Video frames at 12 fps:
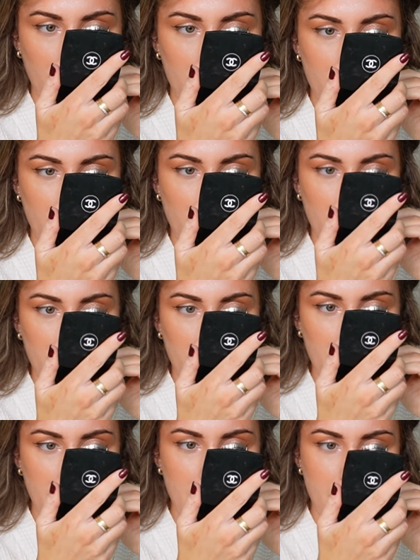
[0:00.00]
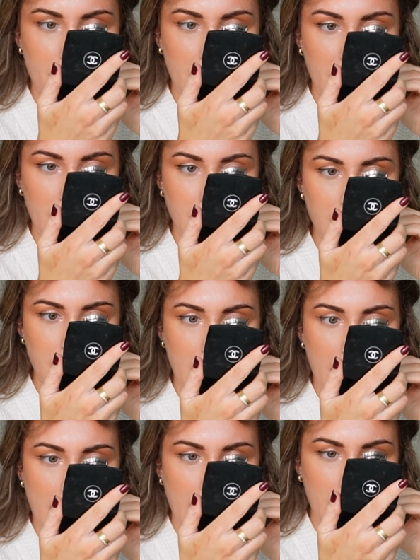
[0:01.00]
it's probably my biggest
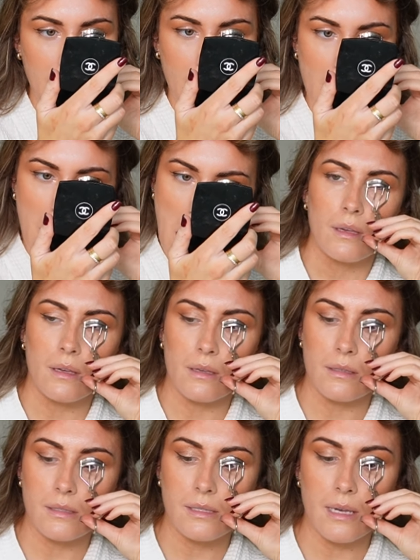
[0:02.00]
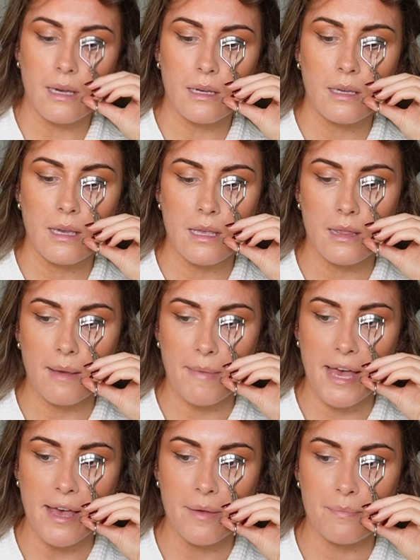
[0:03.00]
hack is yeah heating them
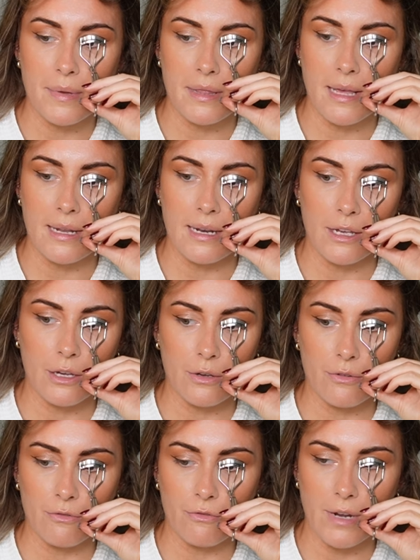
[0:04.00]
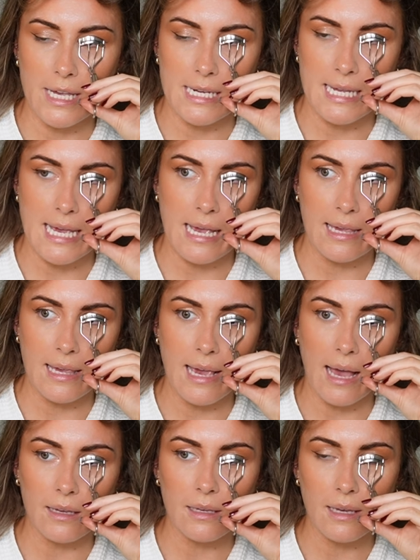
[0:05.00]
up and then like really like
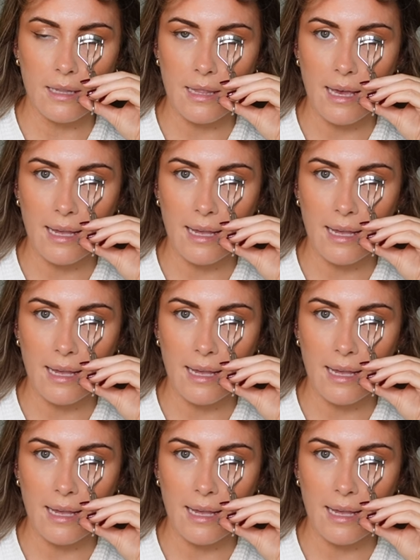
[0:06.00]
yanking the